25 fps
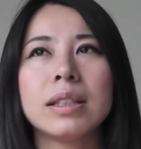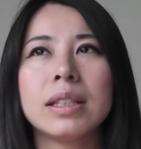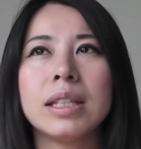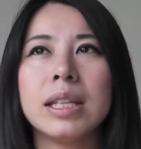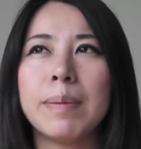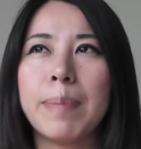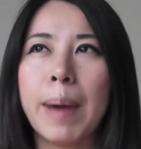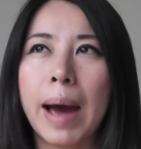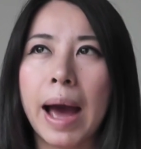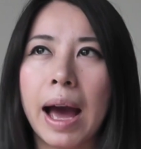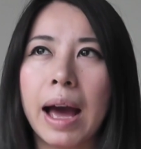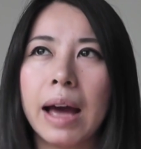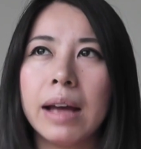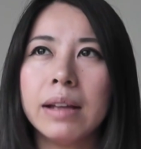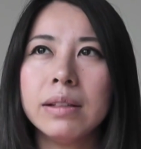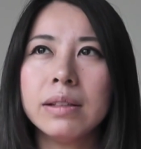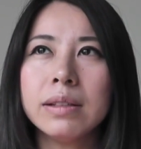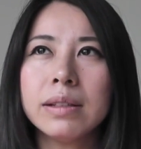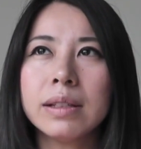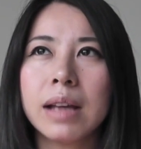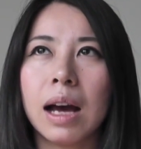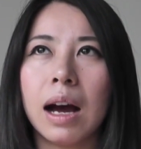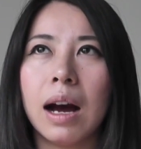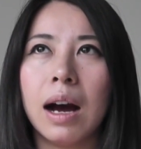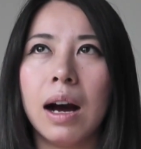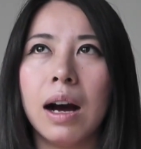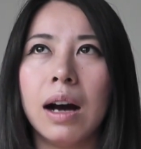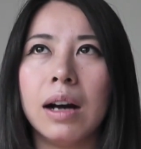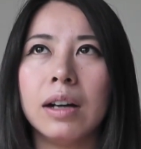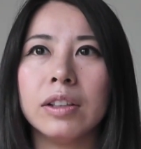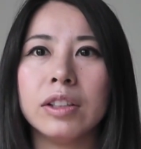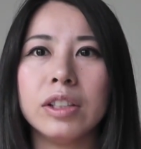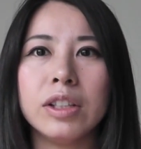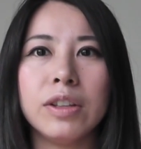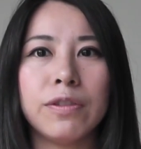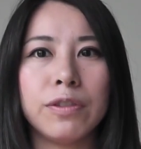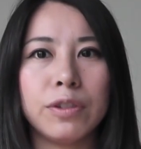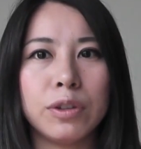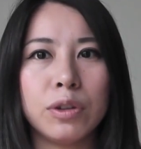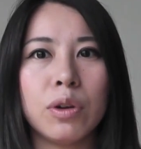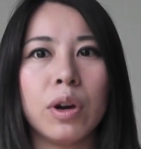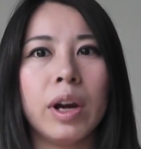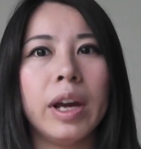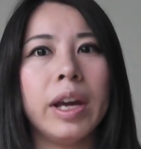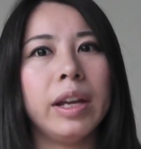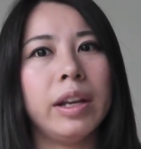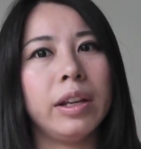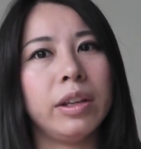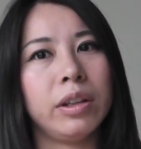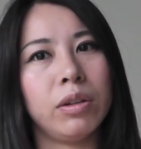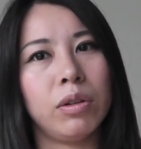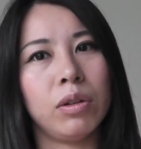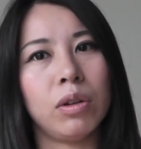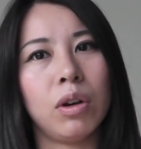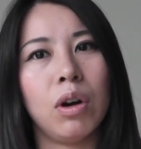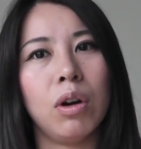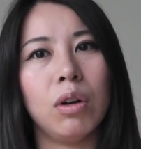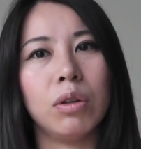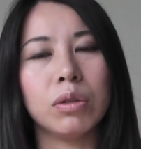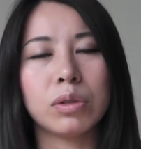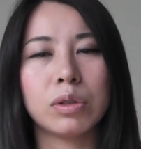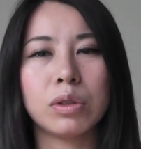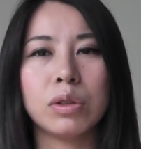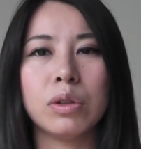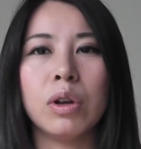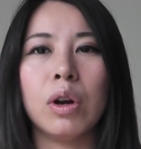Depends on if you are hitting your goals.